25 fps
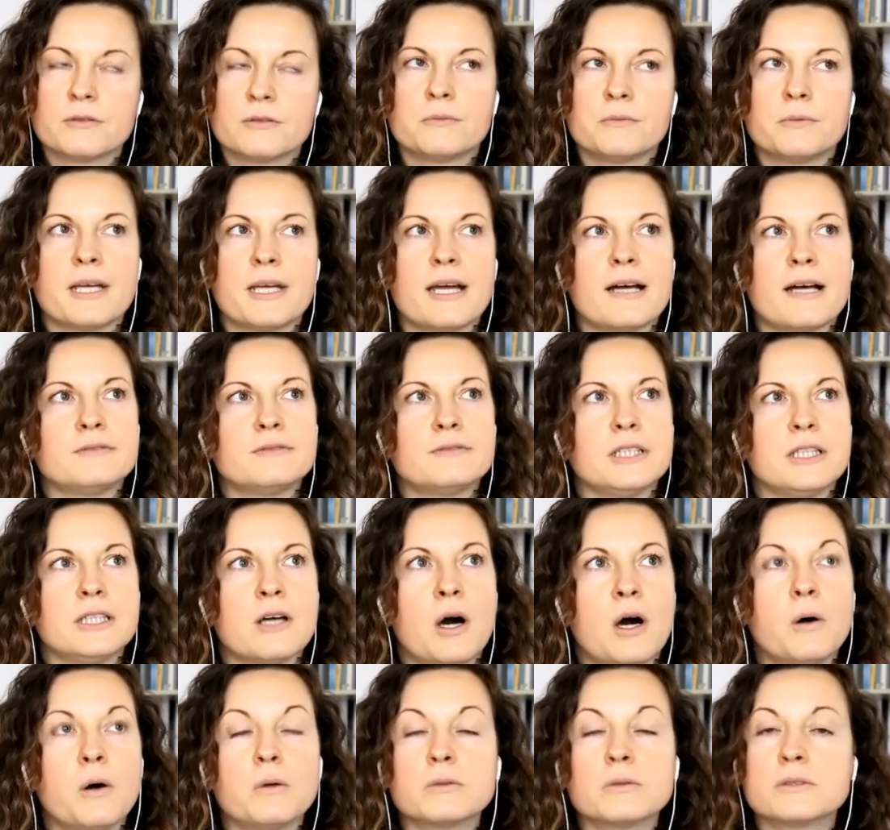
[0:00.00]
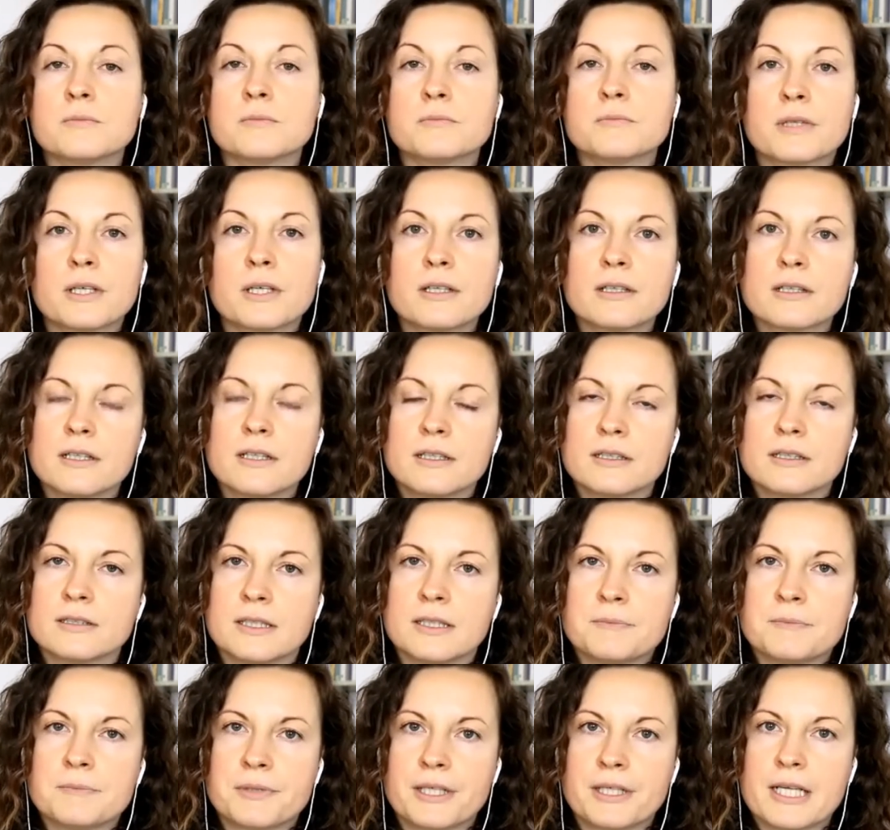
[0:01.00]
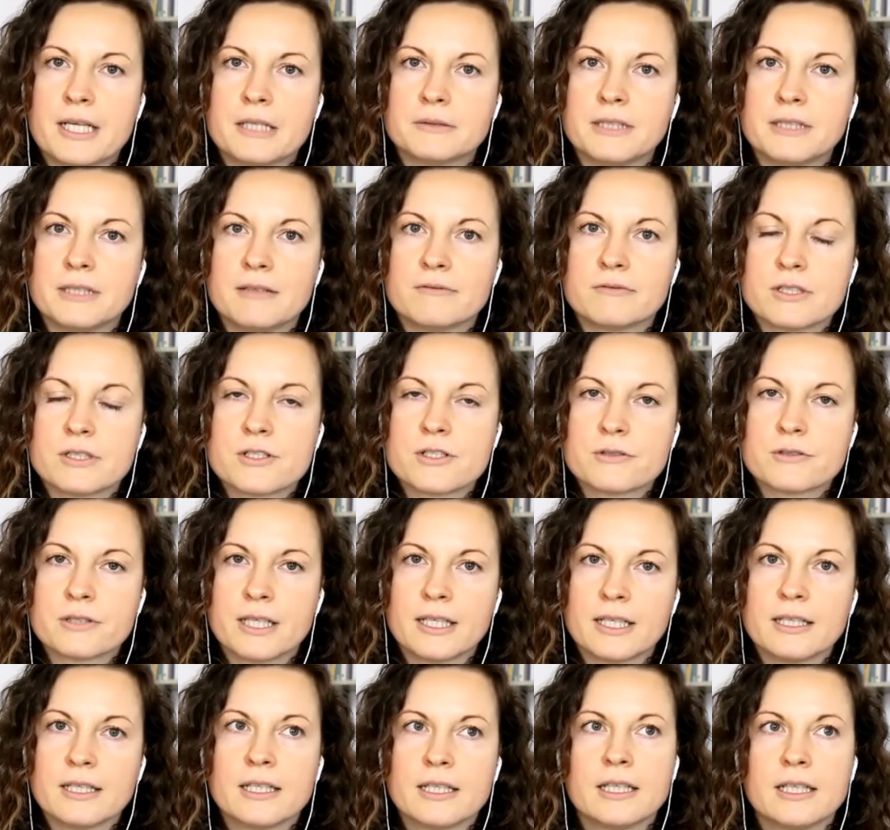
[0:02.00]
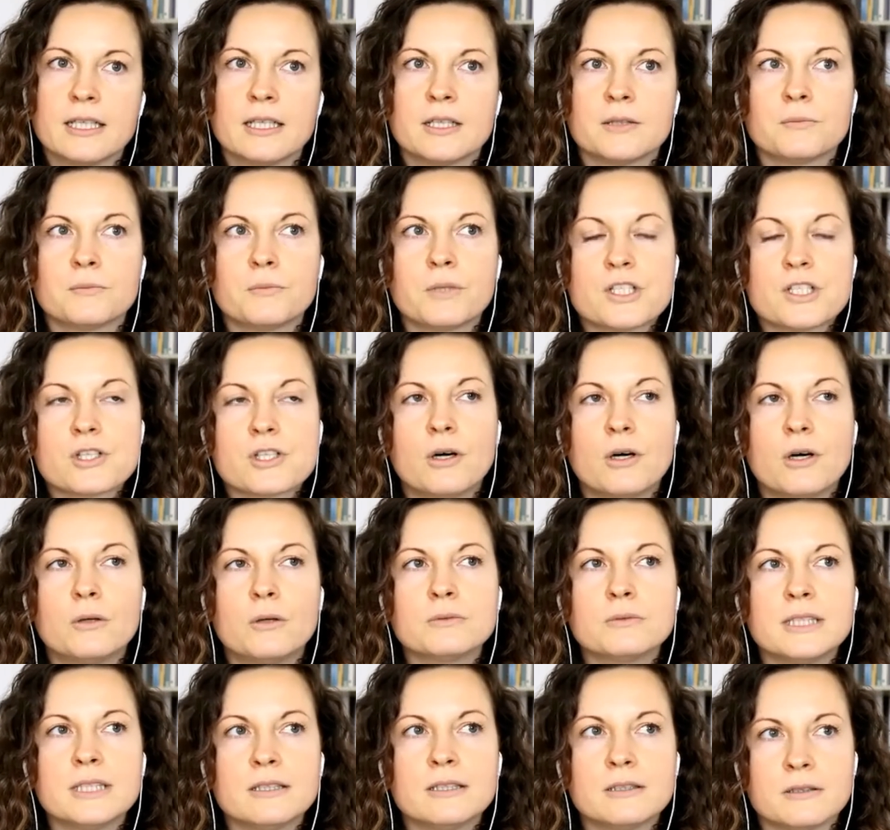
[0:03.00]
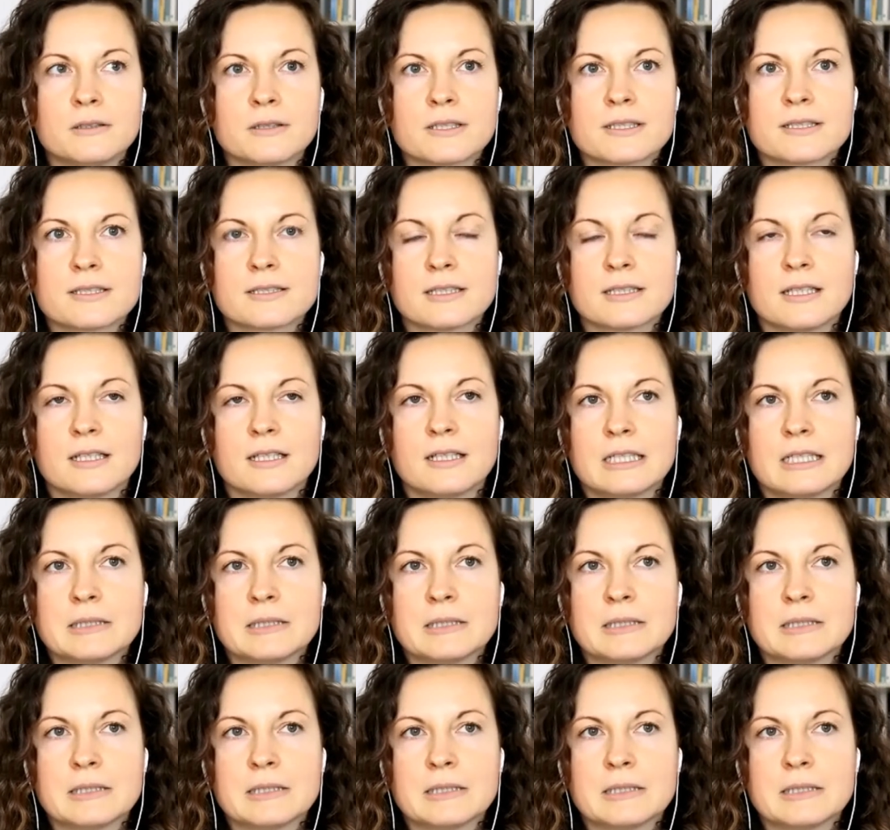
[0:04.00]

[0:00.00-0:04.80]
So we have the Oldenburg burnout inventory, which only looks,